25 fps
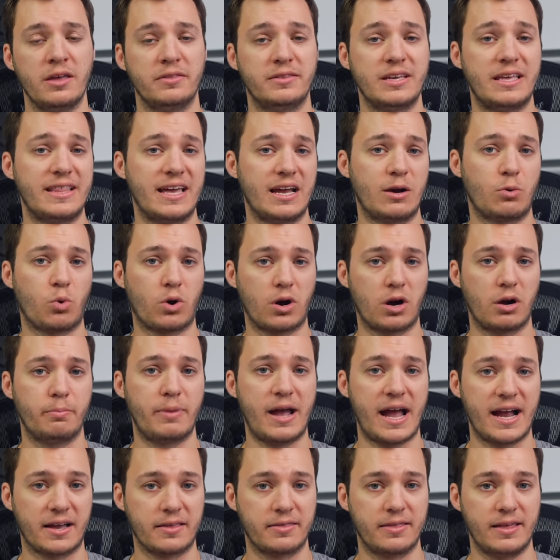than they were
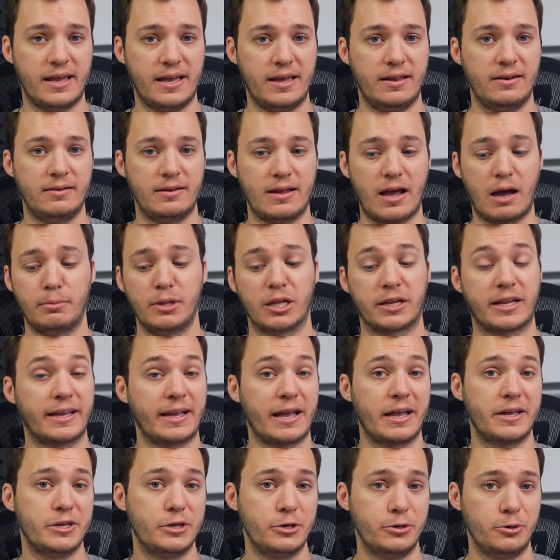back then. I'm
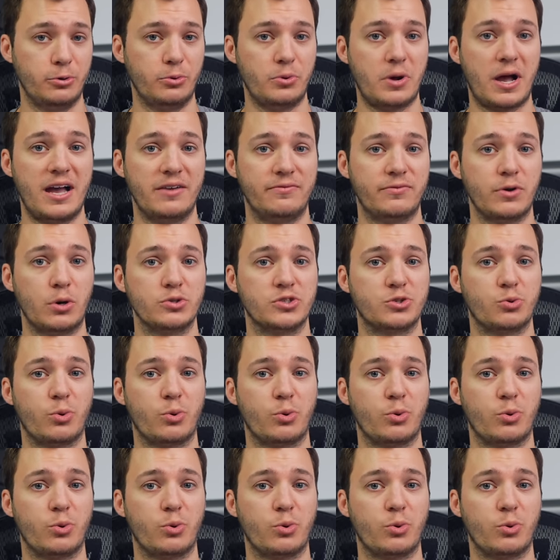looking at you, iPhone